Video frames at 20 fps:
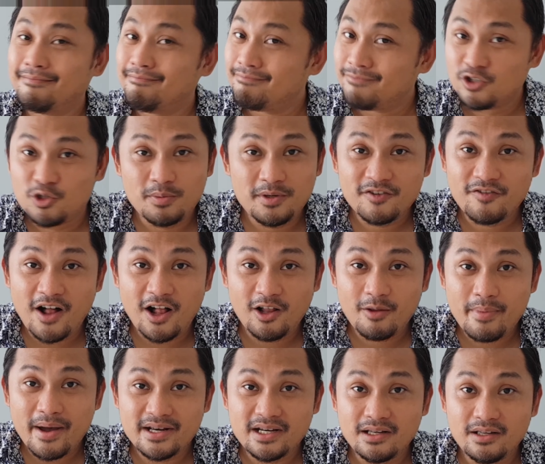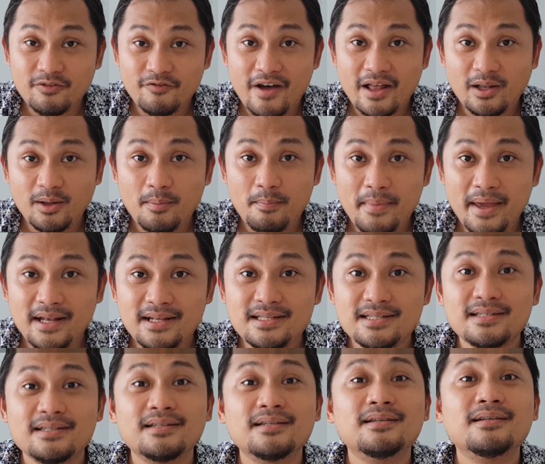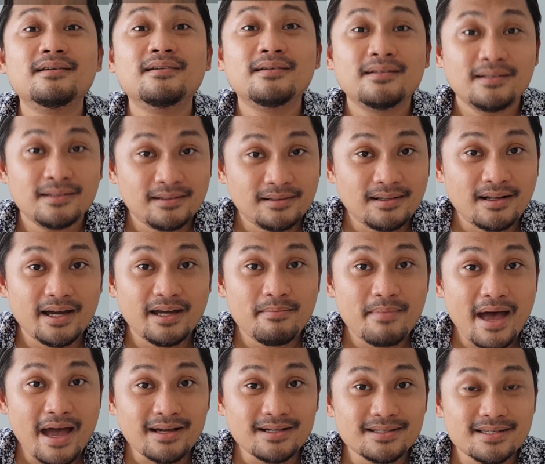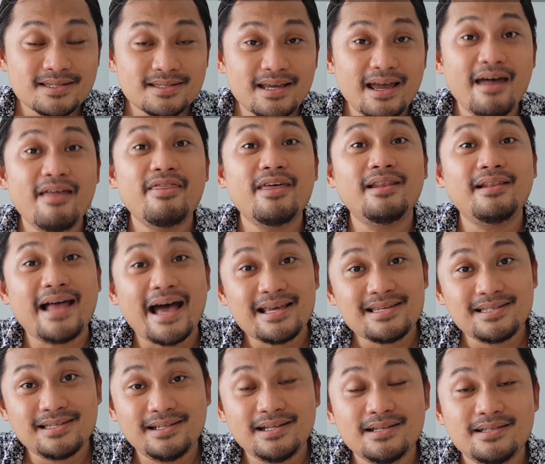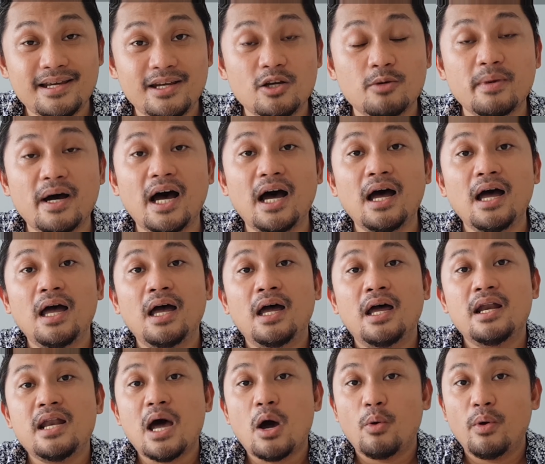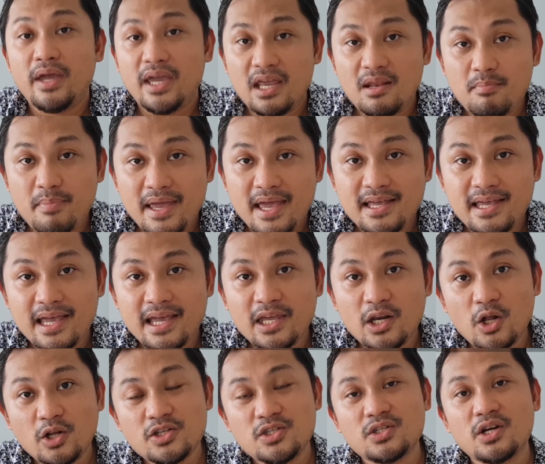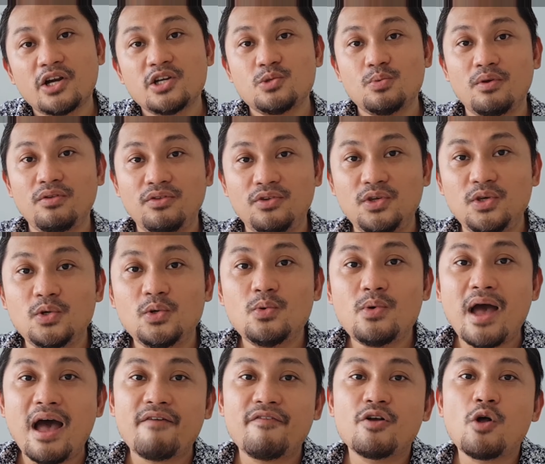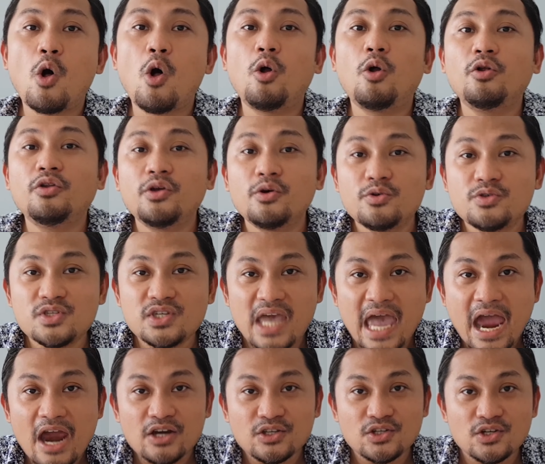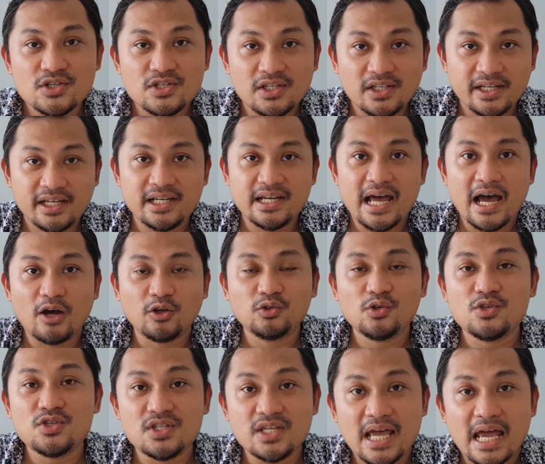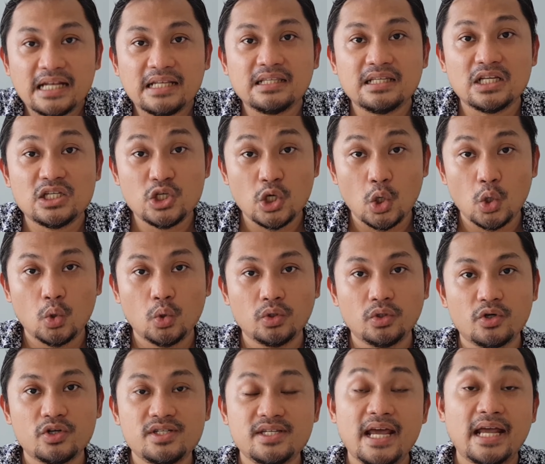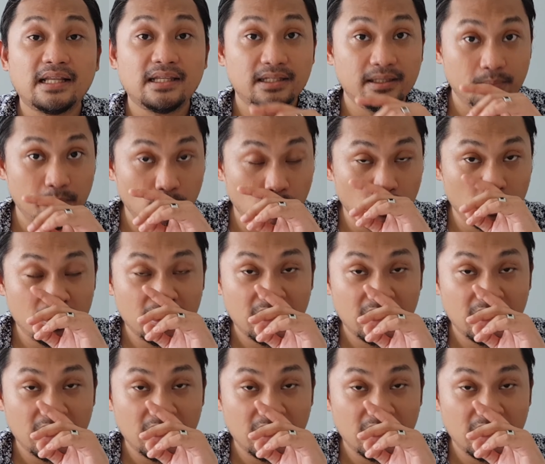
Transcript: to be followed by the development, climax, and then lastly the denouement. Now, in baking, it all starts with you having all those characters laid out to set the tone or set the mood.